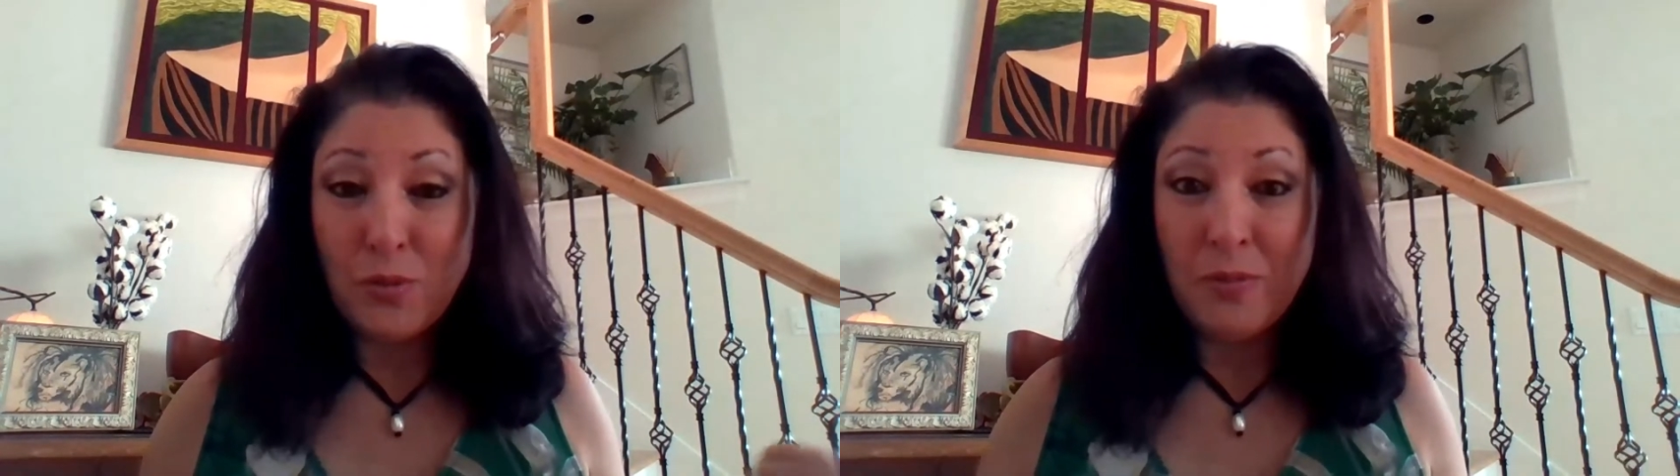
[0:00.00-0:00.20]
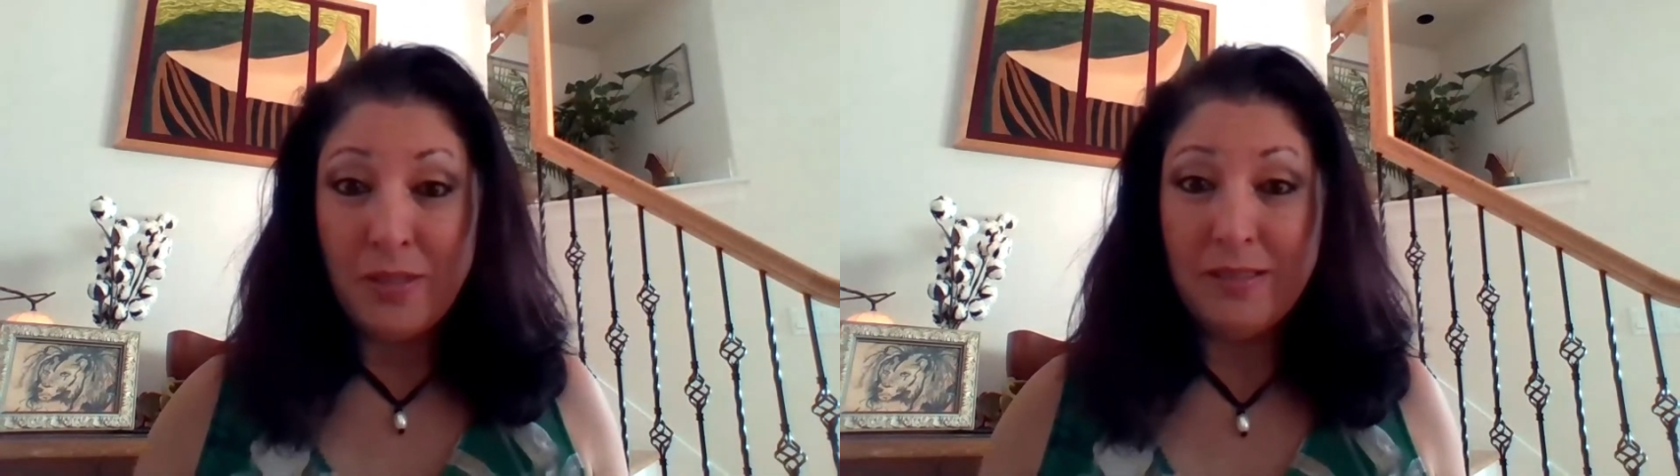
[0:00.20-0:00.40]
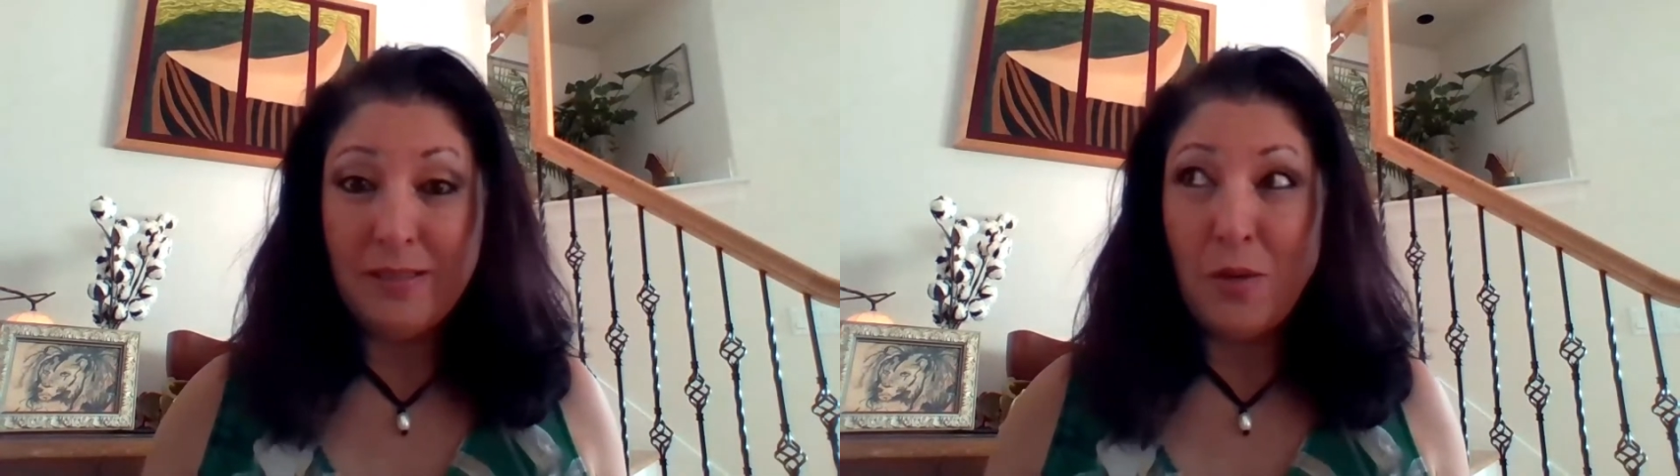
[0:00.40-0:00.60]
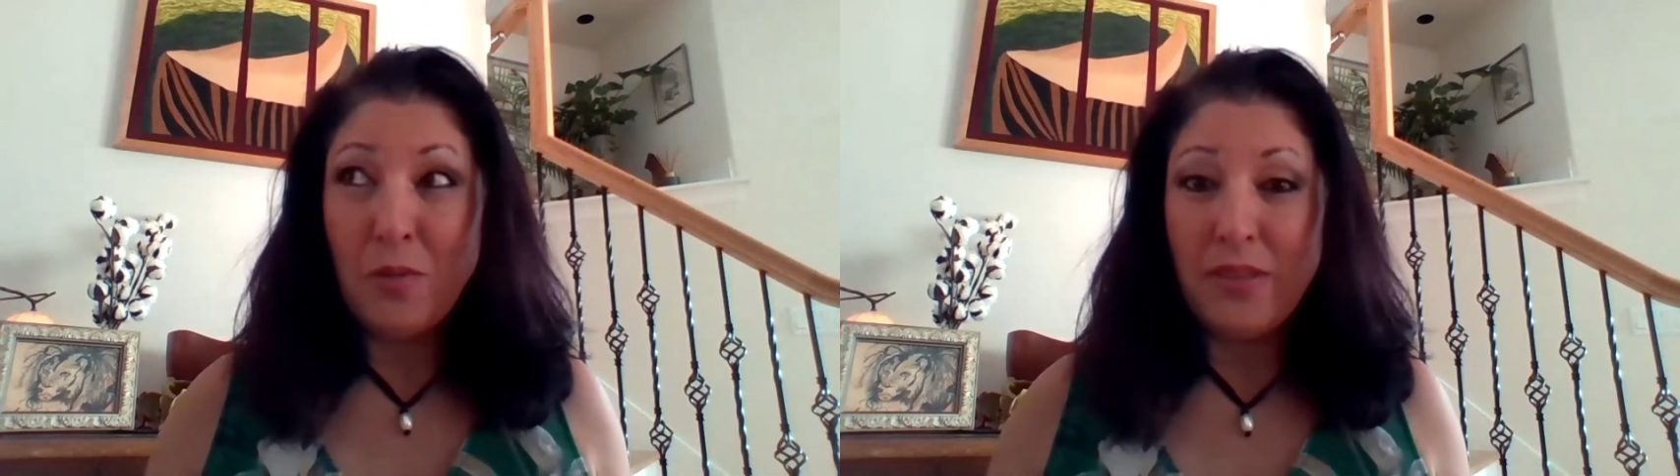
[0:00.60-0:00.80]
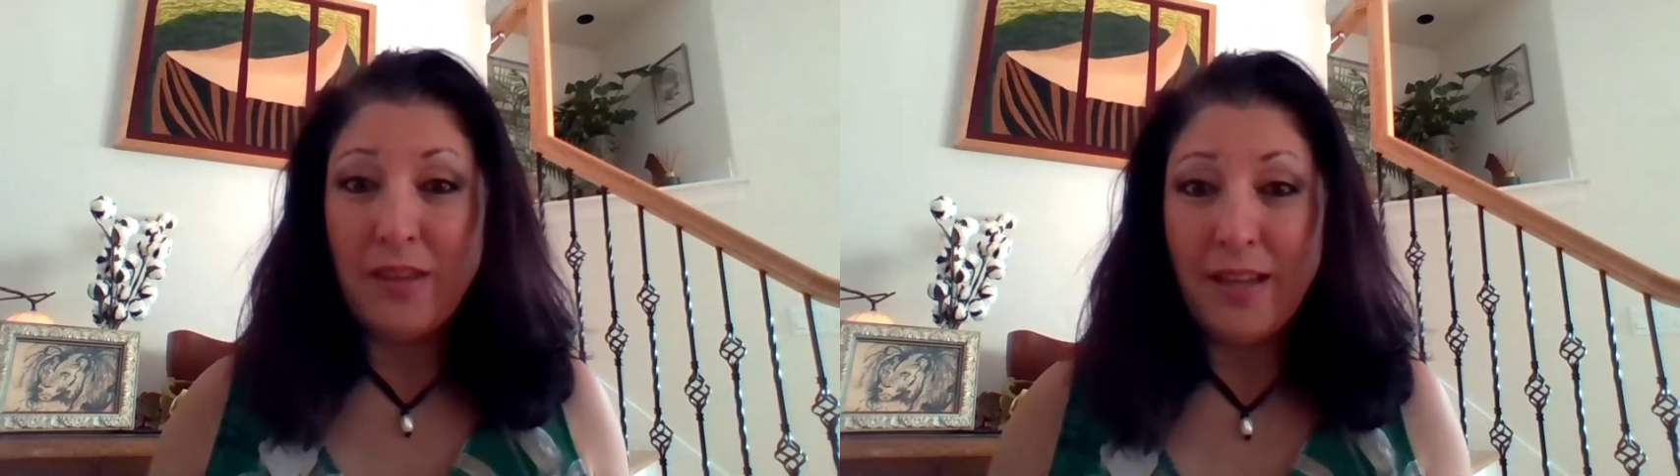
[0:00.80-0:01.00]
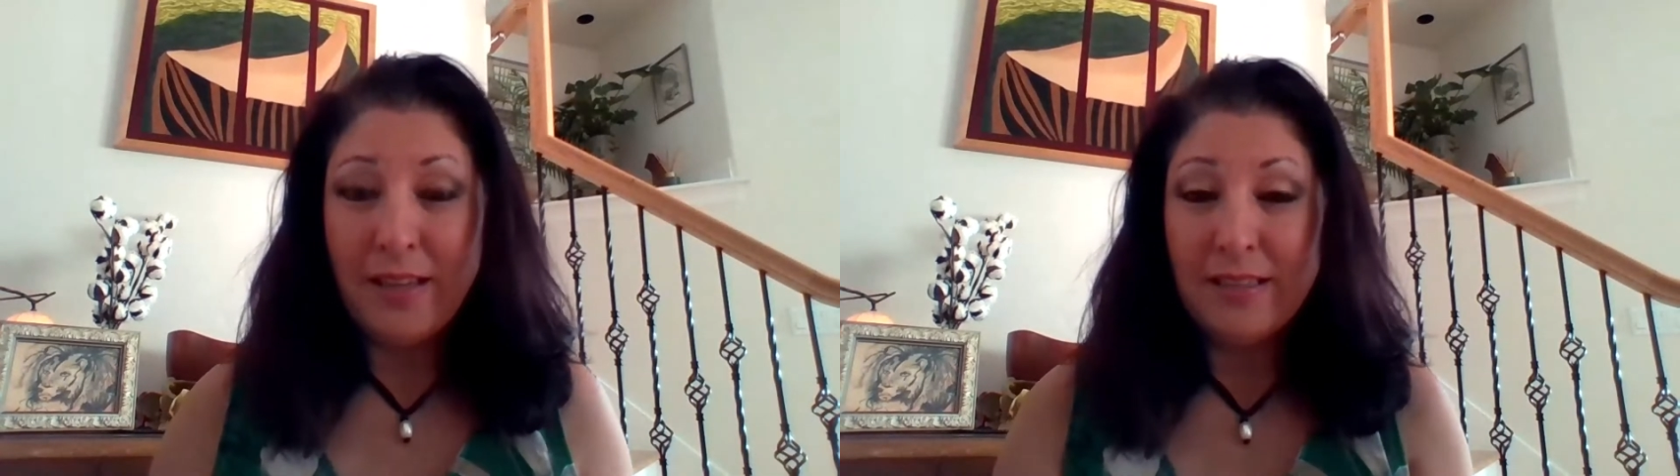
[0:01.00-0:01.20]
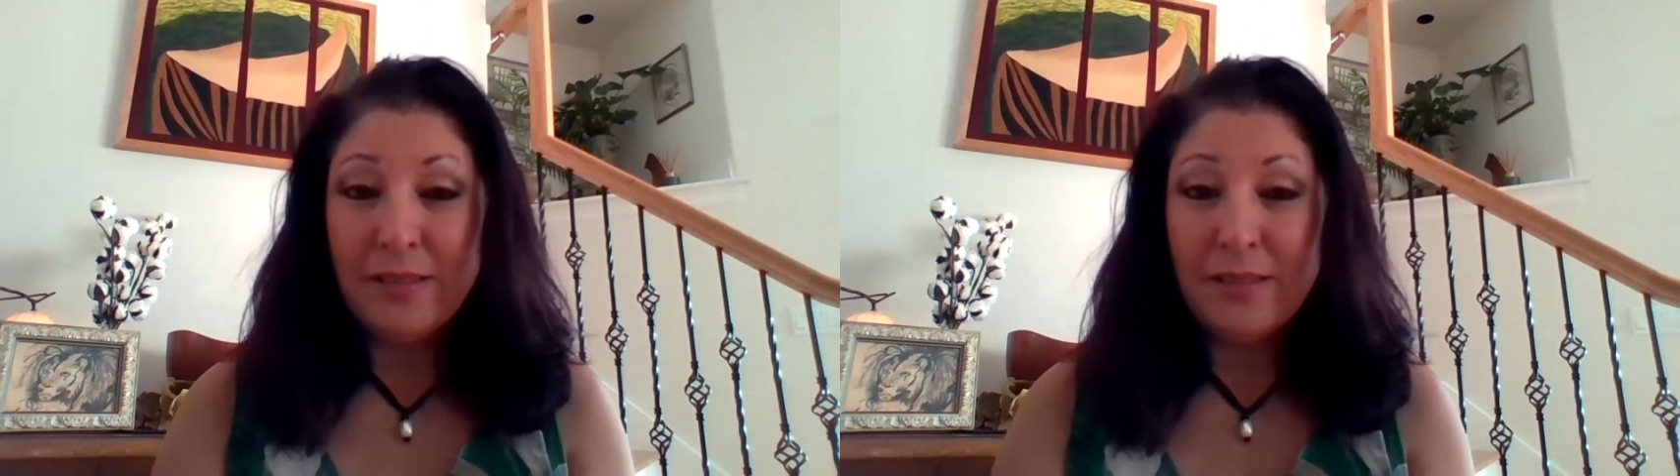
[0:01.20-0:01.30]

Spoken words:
So I'm going to go with that.